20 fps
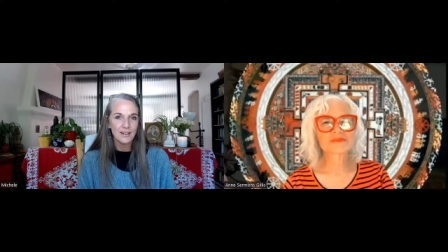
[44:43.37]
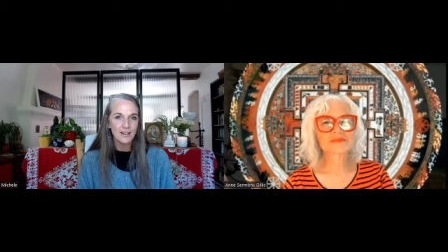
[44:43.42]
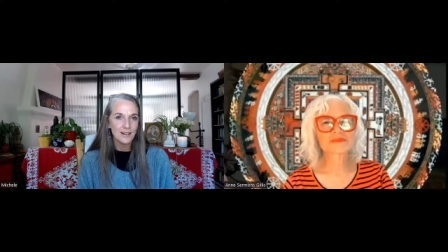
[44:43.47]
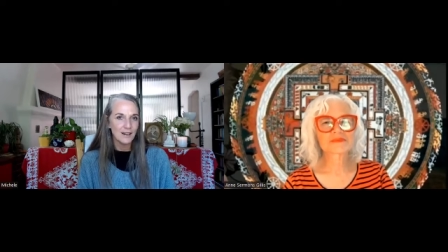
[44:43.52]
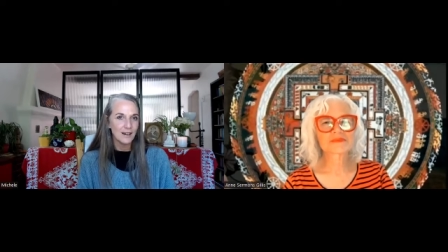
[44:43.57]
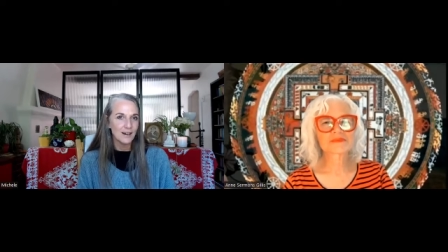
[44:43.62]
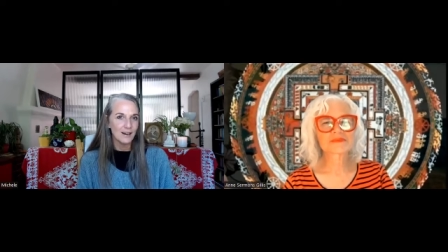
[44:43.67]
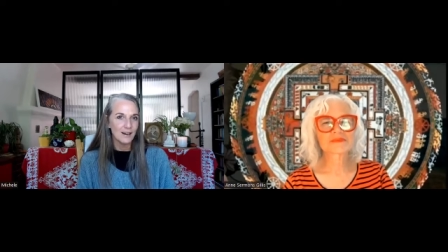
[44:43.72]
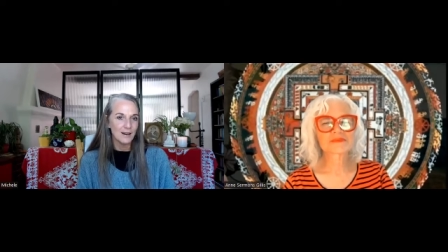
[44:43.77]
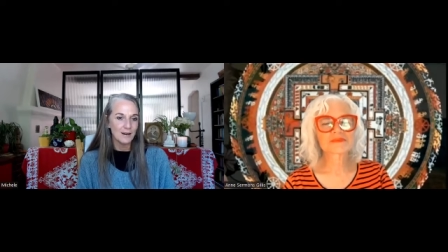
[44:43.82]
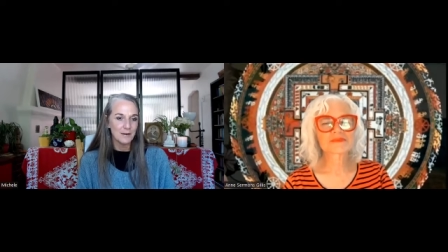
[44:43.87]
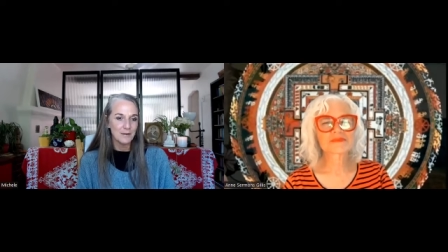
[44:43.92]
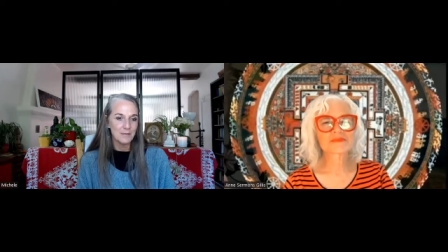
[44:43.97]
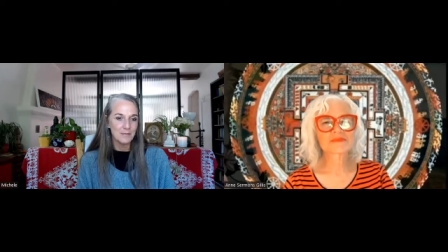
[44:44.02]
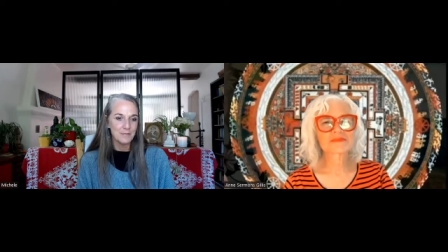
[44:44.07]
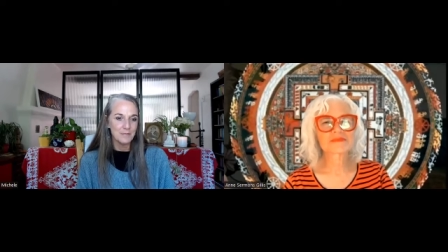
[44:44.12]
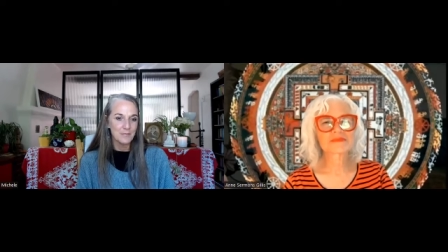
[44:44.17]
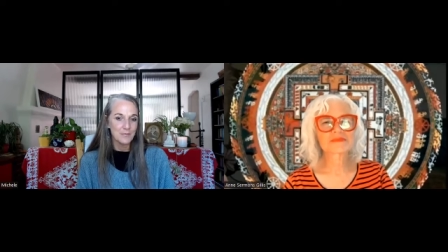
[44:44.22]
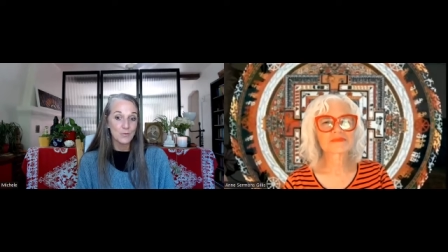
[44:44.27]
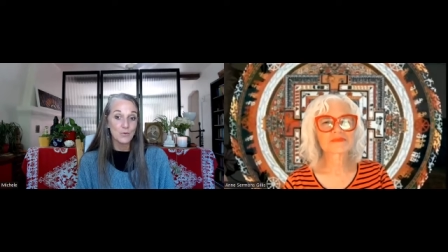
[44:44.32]

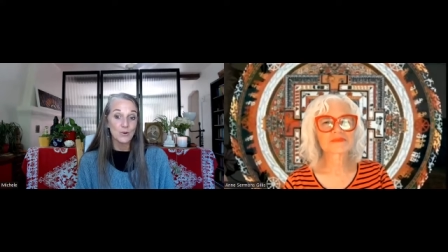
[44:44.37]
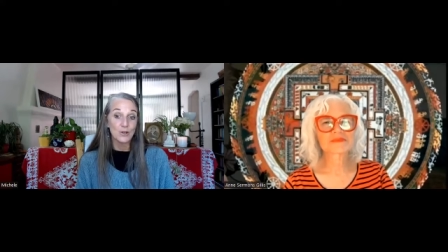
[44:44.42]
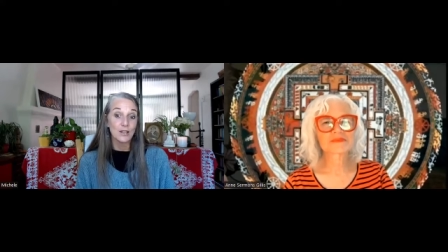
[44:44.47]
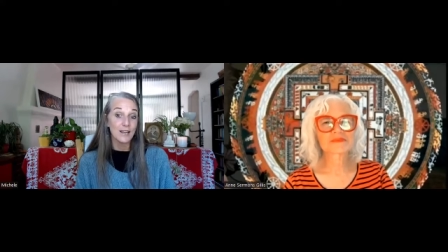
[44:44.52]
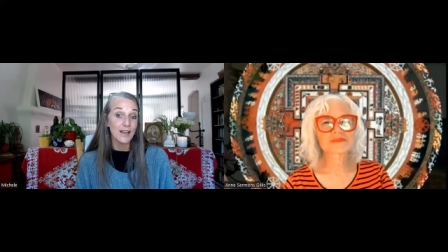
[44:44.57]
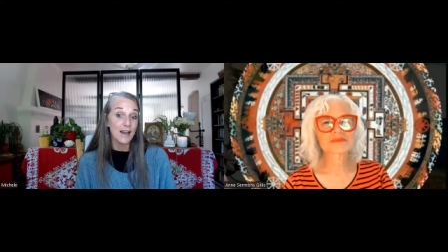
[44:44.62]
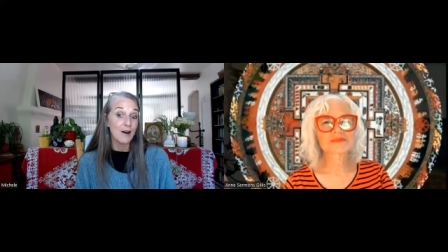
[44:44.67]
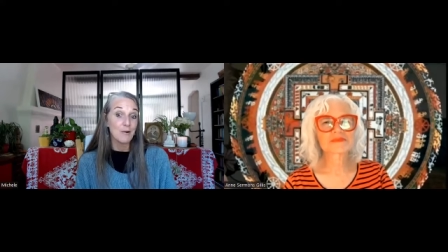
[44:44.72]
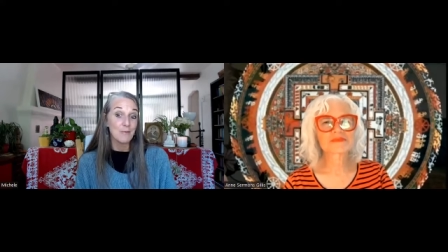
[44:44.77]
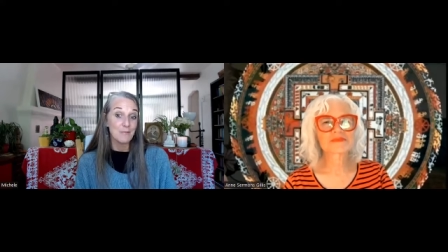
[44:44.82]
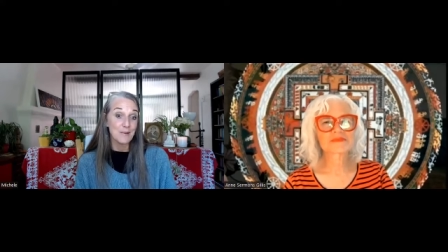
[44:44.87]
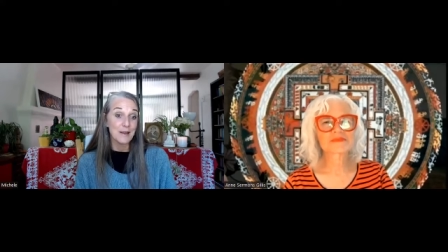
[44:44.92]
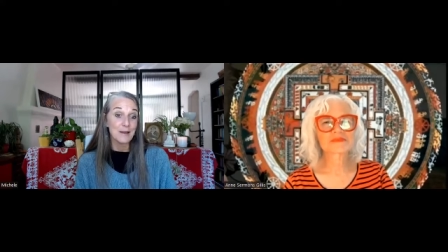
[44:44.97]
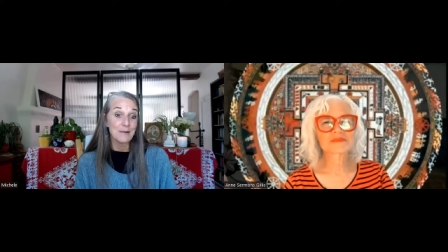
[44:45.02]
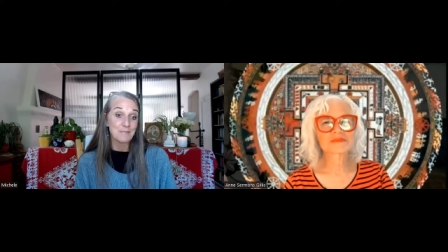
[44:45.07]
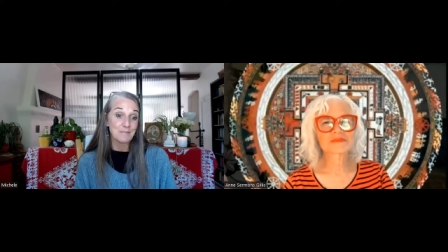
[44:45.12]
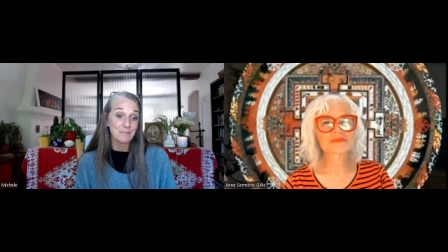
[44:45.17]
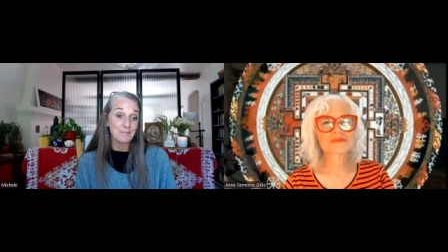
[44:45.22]
really help me.